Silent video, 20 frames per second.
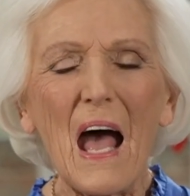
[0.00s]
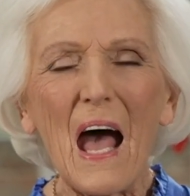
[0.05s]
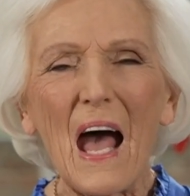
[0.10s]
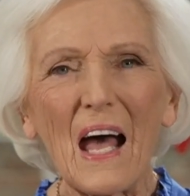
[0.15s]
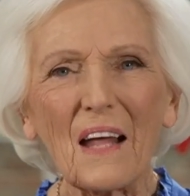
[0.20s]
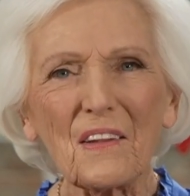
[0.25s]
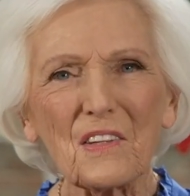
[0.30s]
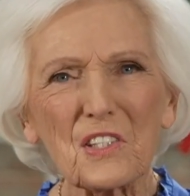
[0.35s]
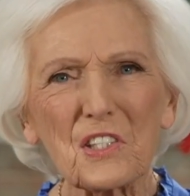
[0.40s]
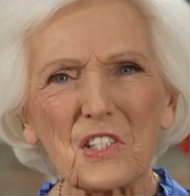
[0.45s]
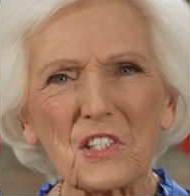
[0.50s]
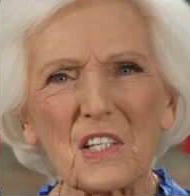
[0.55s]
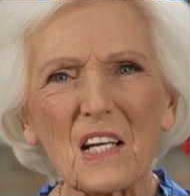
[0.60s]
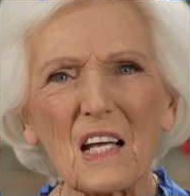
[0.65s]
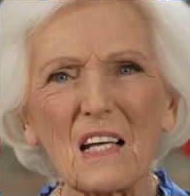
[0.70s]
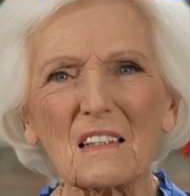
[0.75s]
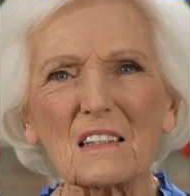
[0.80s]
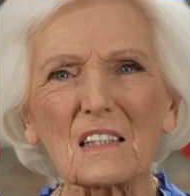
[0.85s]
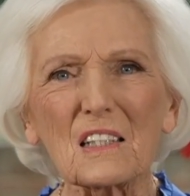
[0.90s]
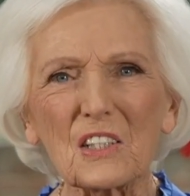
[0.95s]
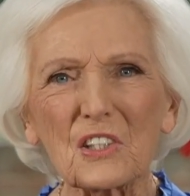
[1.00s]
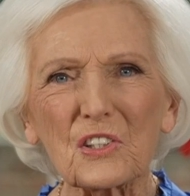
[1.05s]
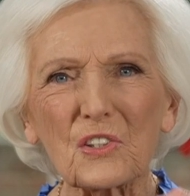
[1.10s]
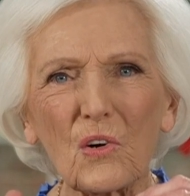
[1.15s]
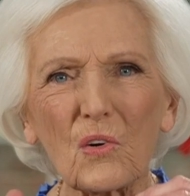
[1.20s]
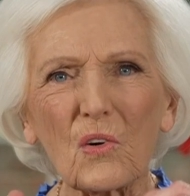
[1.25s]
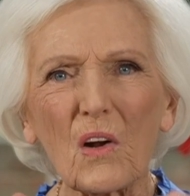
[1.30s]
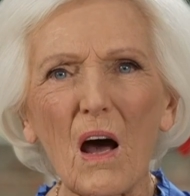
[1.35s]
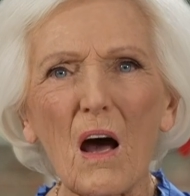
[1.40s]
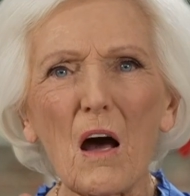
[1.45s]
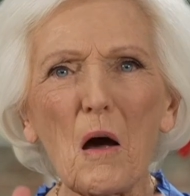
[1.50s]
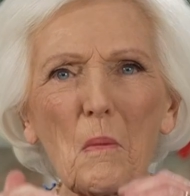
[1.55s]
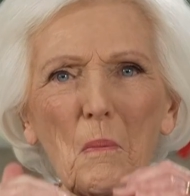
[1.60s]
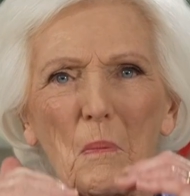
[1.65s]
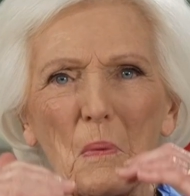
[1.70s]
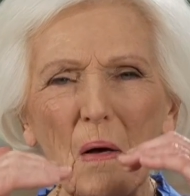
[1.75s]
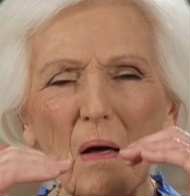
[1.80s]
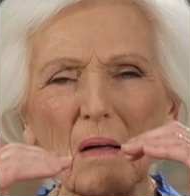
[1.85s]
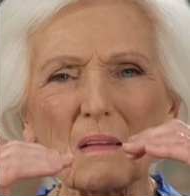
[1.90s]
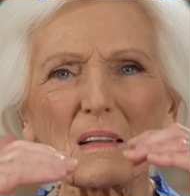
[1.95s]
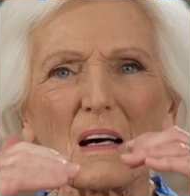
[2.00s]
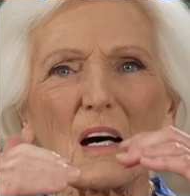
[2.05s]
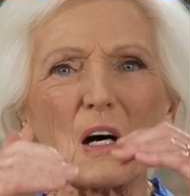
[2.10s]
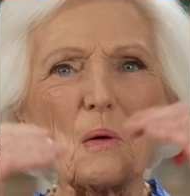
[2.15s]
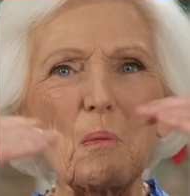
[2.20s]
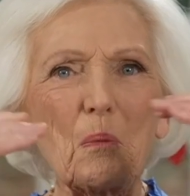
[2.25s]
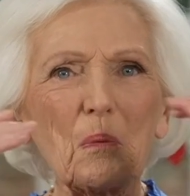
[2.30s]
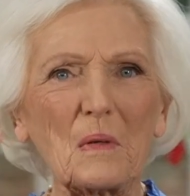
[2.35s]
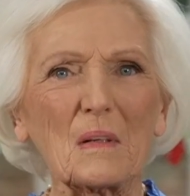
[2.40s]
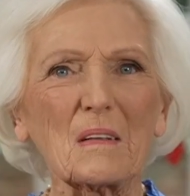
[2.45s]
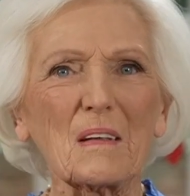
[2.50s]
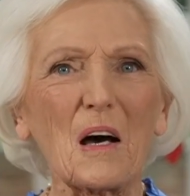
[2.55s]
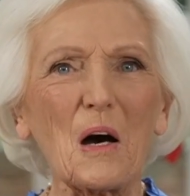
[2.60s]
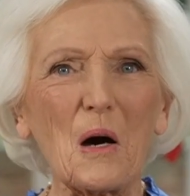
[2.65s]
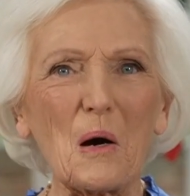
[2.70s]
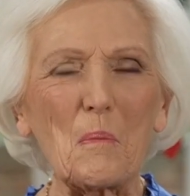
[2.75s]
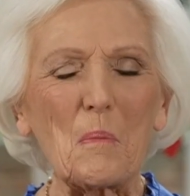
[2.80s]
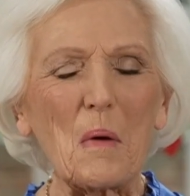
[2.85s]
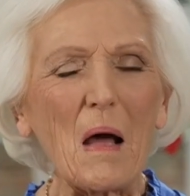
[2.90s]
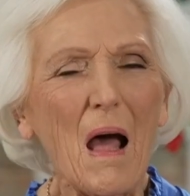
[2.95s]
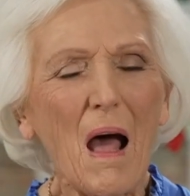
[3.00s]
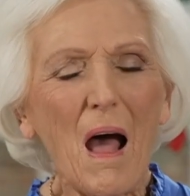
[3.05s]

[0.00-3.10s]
And the standard has gone up and up and up.